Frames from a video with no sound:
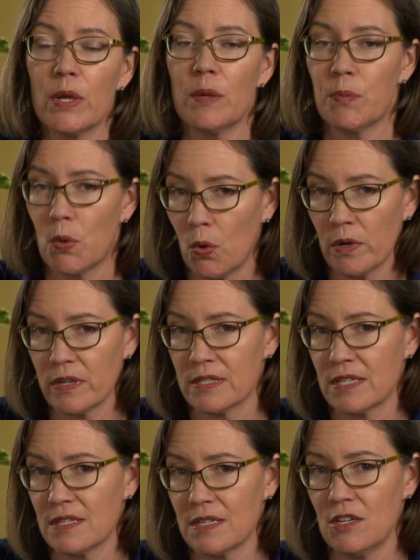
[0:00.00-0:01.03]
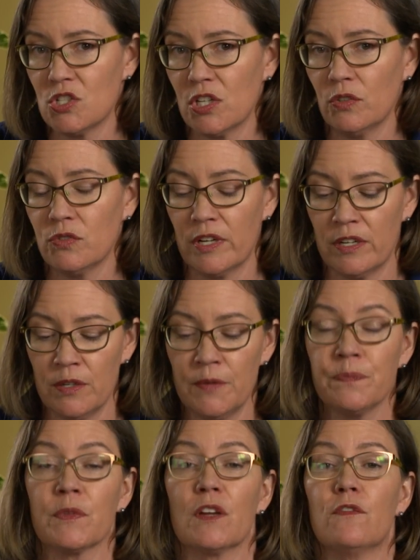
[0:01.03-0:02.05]
important to see children
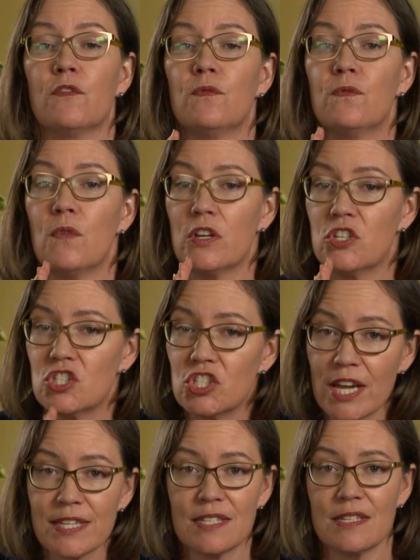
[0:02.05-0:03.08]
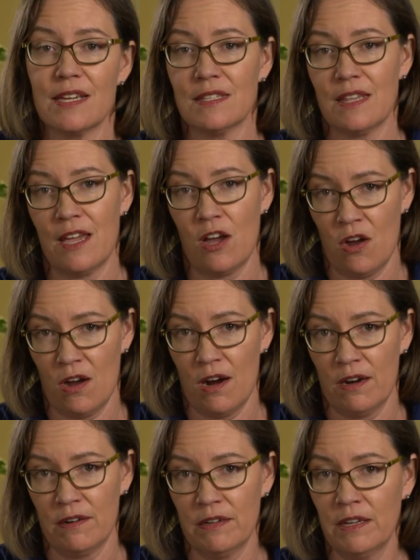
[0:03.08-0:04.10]
just as they
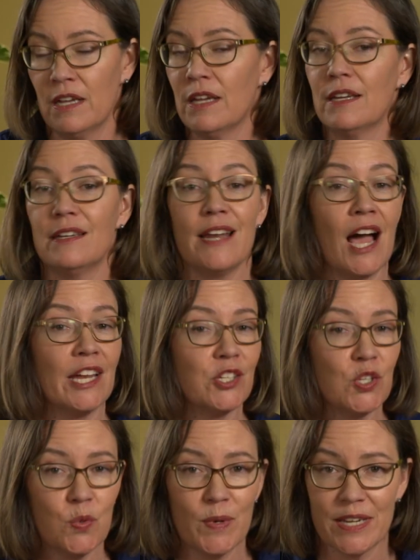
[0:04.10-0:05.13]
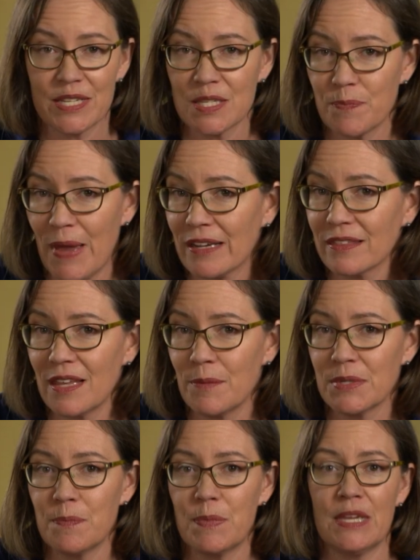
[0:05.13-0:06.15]
are, not who we expect
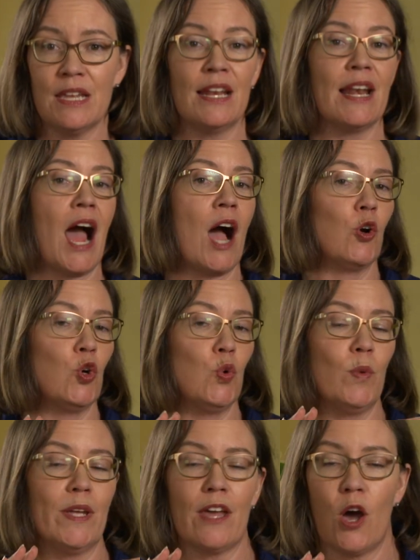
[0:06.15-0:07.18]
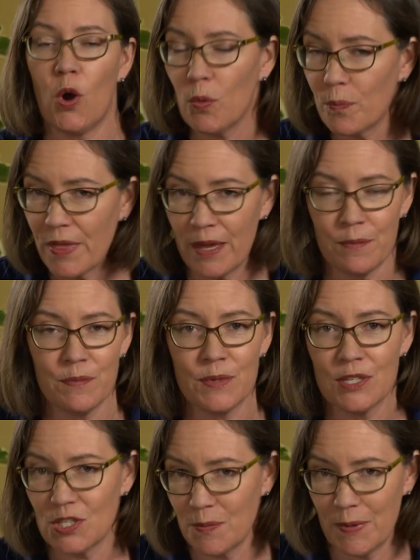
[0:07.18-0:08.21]
them to be, not who we hope them
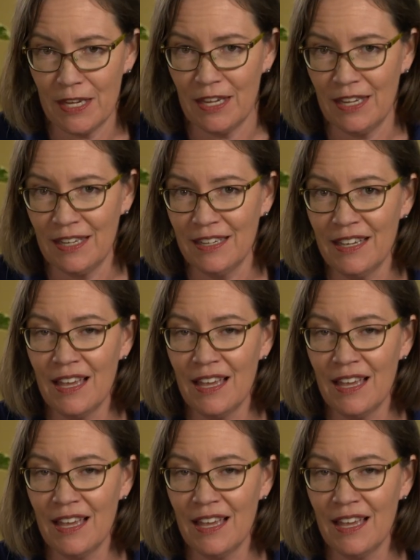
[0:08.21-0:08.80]
to be.